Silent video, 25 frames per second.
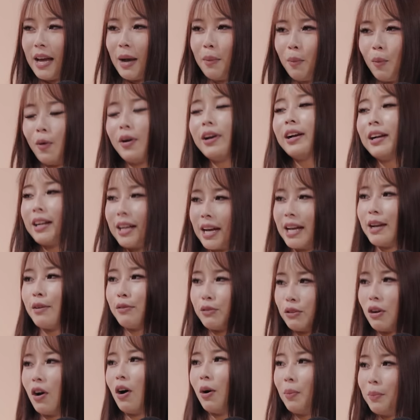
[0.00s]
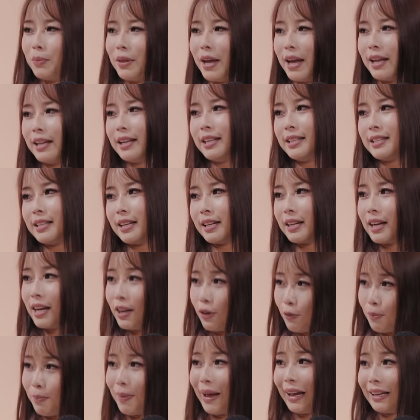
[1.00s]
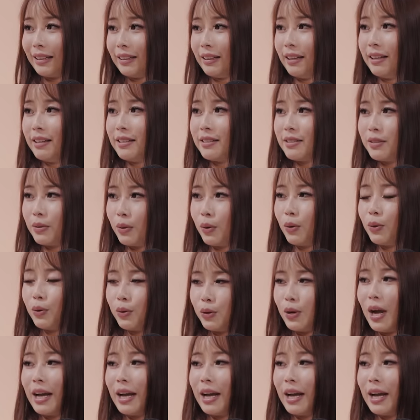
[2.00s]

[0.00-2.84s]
I'm wearing a kind of top that is like kind of backless. Okay.